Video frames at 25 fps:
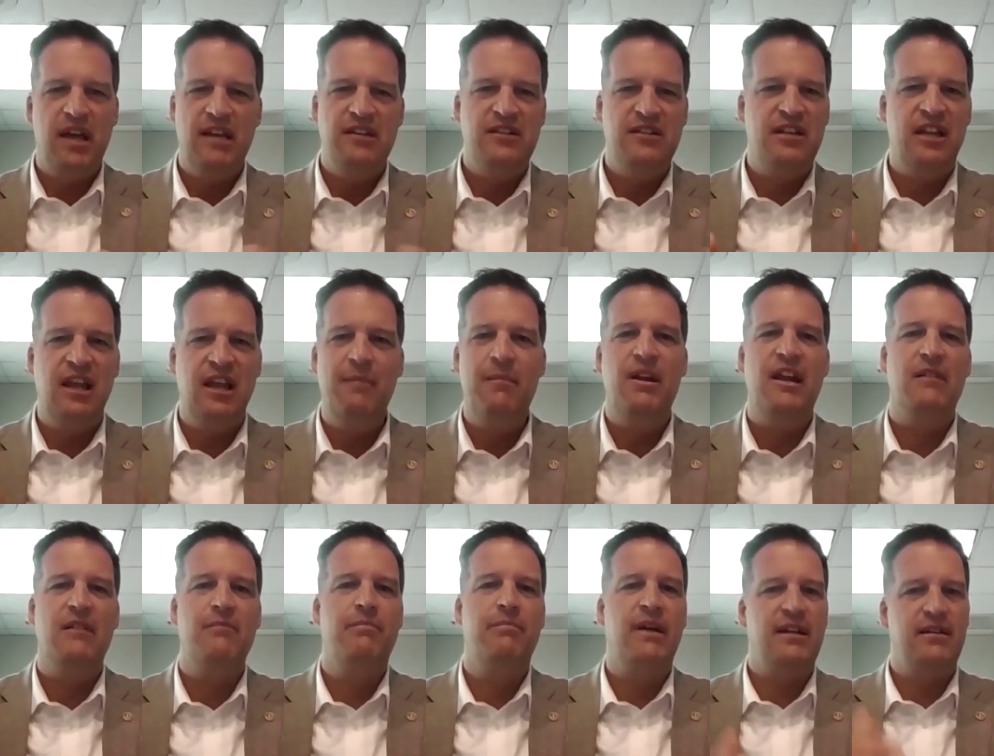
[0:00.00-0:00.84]
is
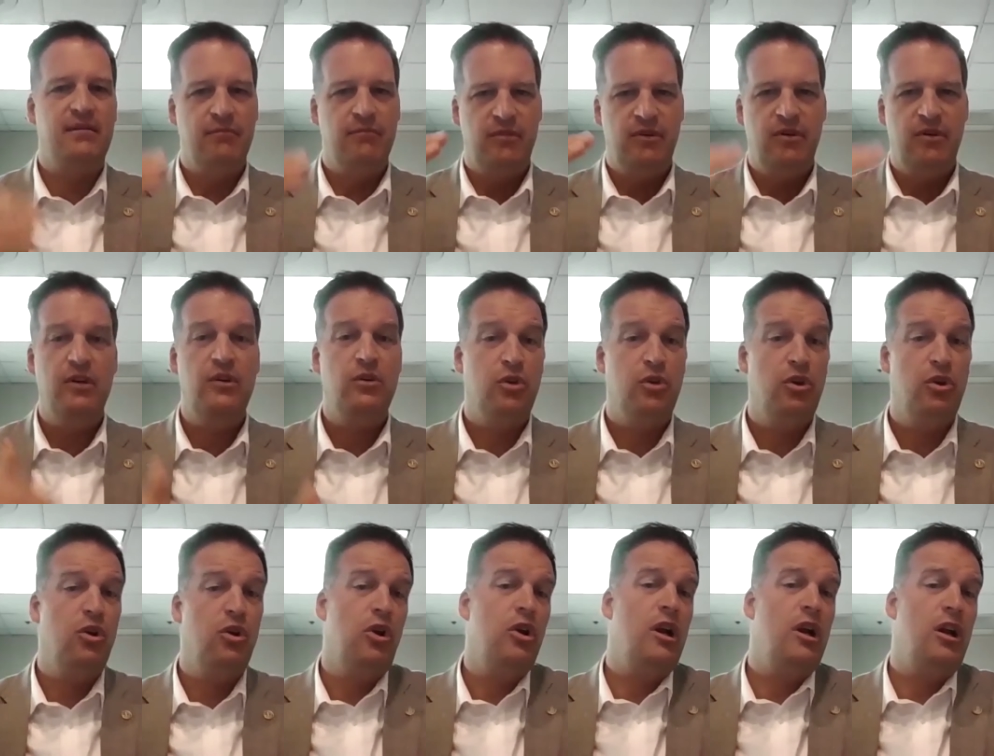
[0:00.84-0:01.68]
limited, but you,
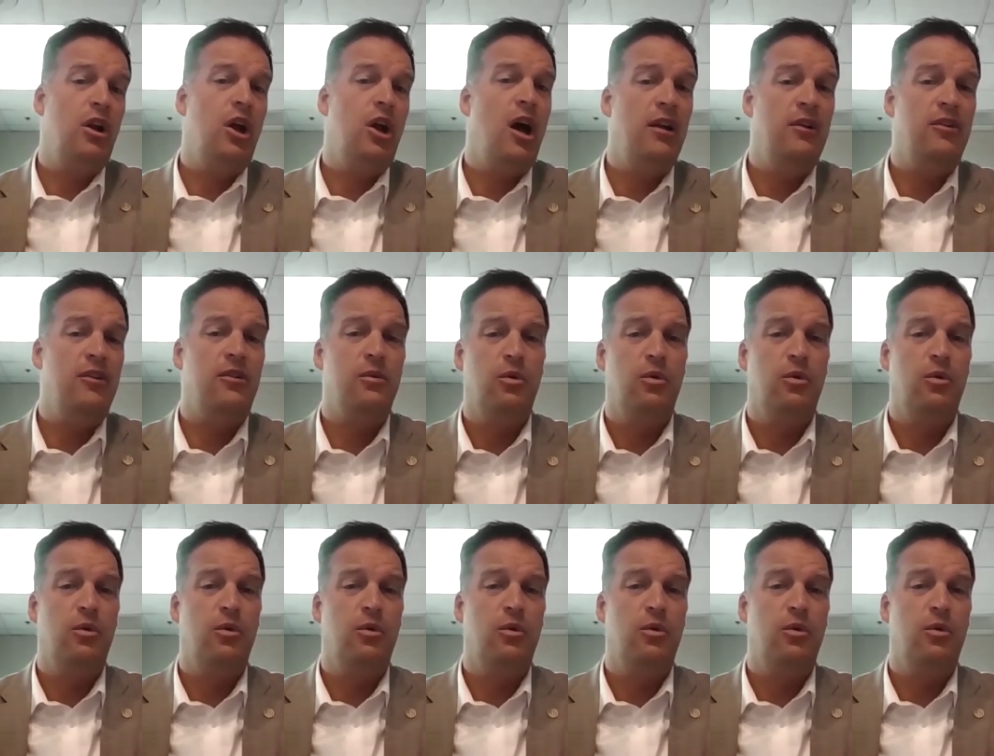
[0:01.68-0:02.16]
you learn a lot